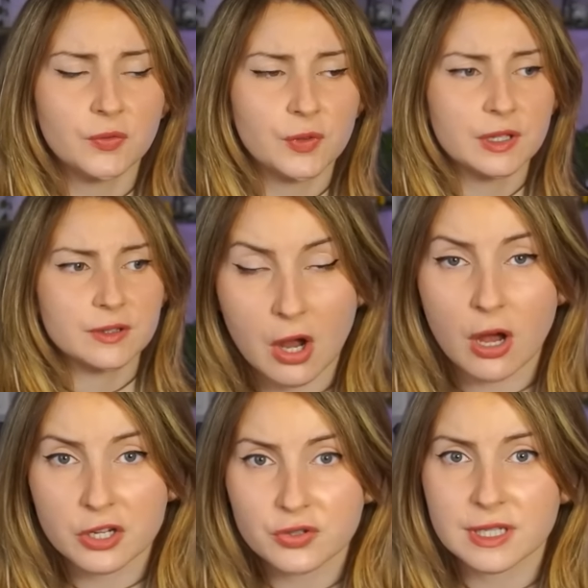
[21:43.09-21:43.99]
feels
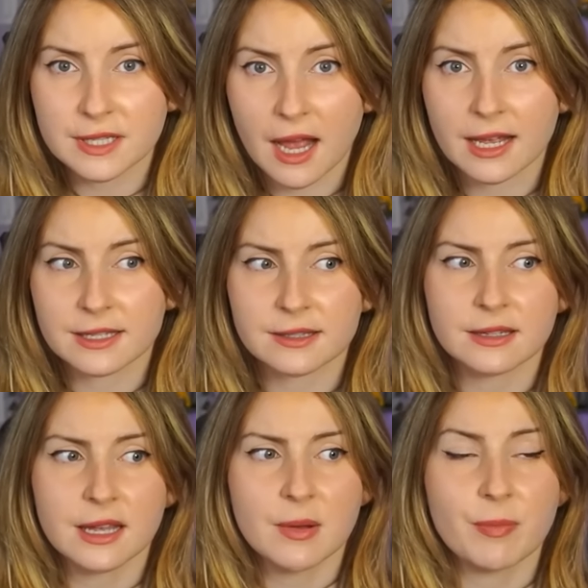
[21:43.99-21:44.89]
ostracized
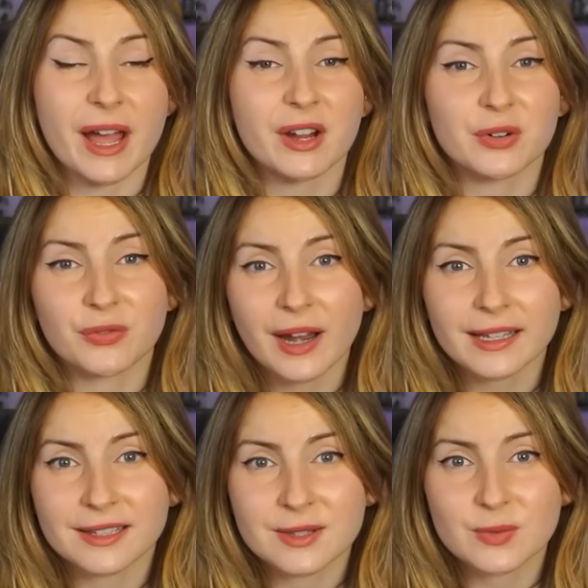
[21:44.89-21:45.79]
by her
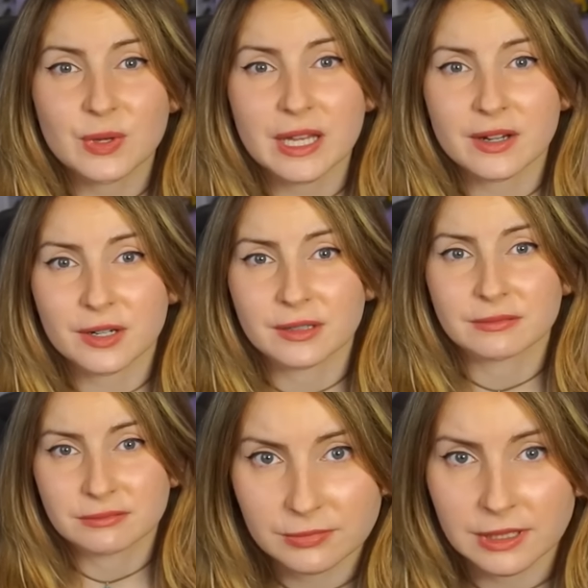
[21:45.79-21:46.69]
friends in her
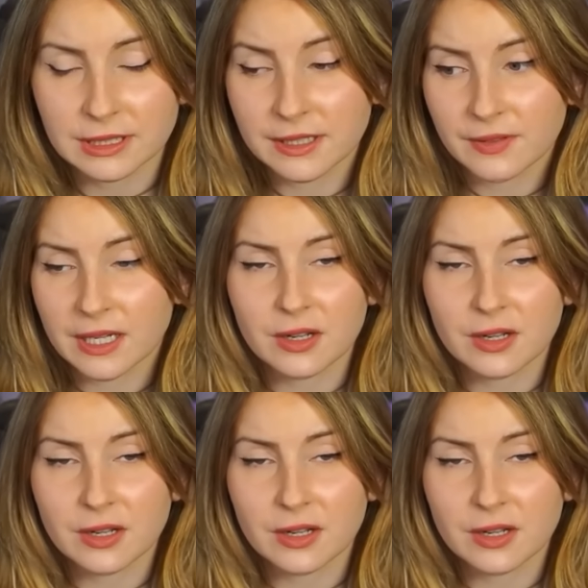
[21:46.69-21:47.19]
living